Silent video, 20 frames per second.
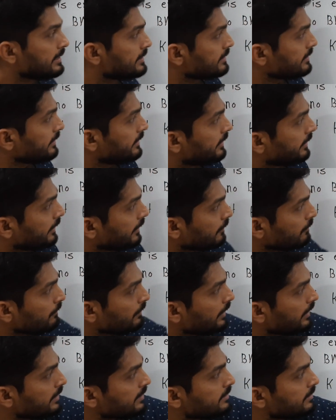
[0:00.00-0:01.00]
See, here
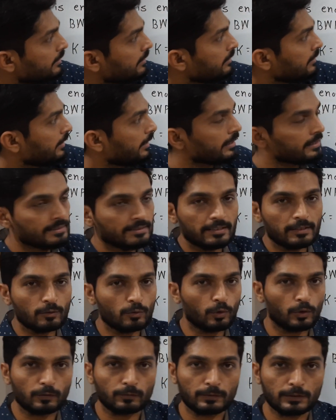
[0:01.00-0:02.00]
we are saying
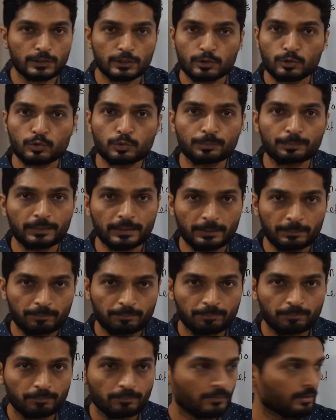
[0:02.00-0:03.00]
xn converges to p.
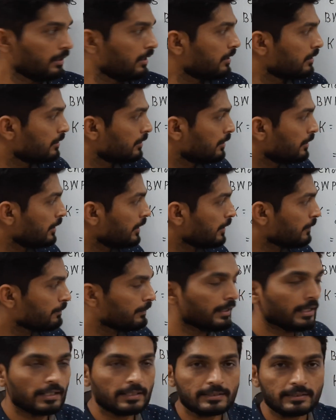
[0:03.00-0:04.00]
Here
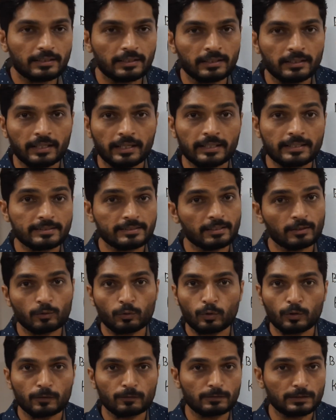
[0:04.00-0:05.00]
we are saying xn
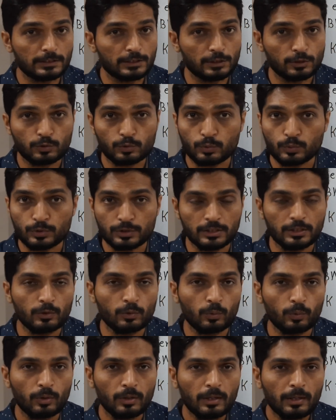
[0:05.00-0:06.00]
converges to
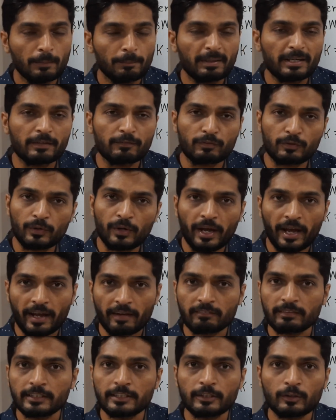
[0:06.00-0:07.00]
0. But if you
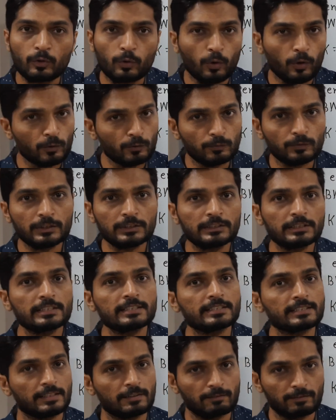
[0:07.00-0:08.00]
have any
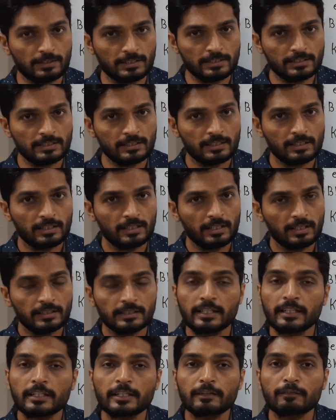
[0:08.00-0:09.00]
convergent sequence,
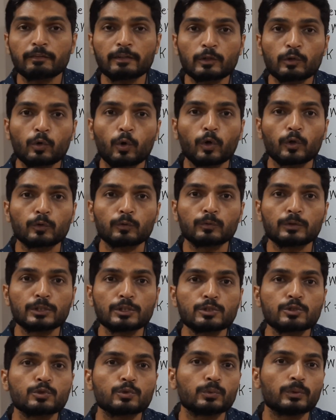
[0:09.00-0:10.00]
then it will
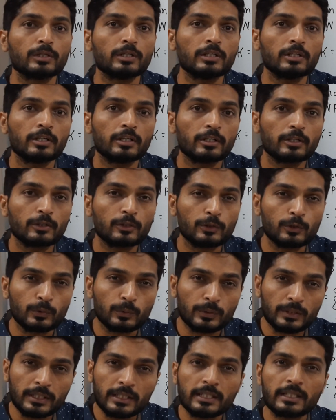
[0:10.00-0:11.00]
converge to a
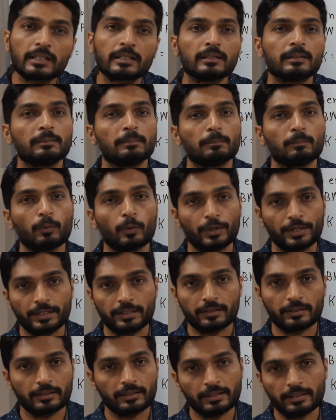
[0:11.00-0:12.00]
unique
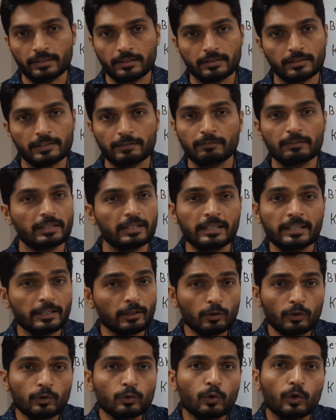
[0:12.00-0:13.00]
point. It
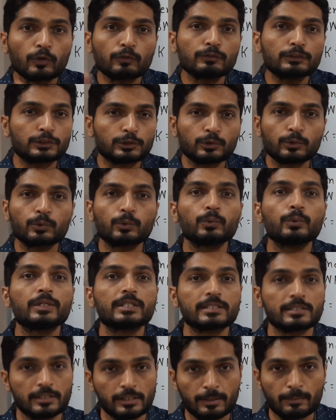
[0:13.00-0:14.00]
cannot converge to two
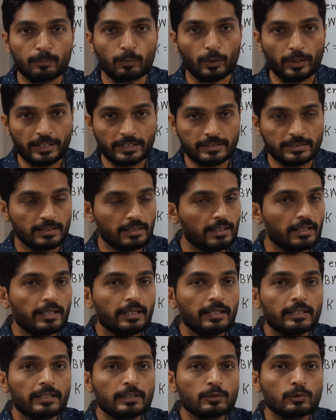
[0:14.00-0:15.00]
distinct points.
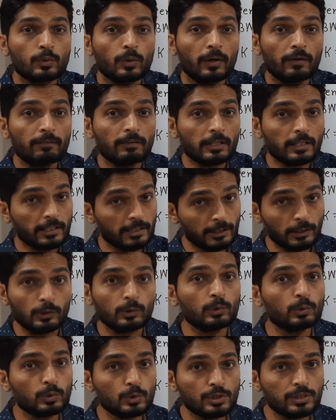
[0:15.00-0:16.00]
So our
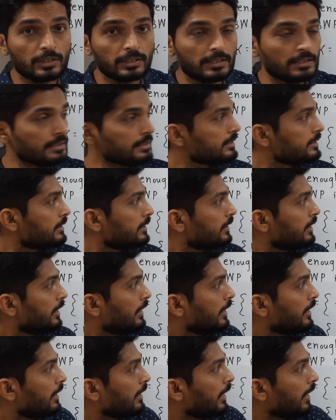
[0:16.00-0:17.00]
conclusion is
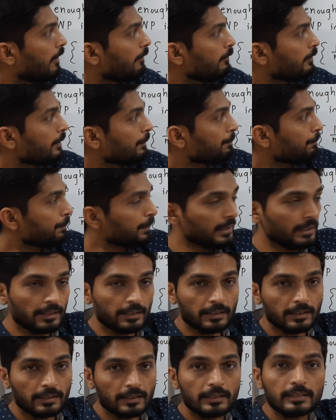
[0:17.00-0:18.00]
our
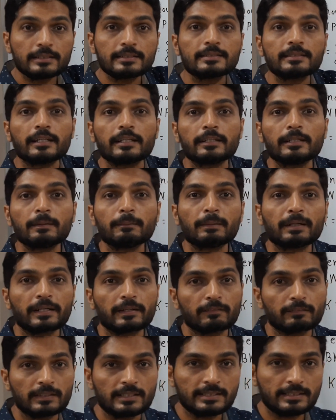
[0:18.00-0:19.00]
p is nothing but
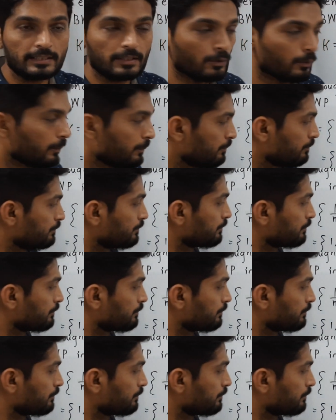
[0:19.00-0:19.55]
our 0.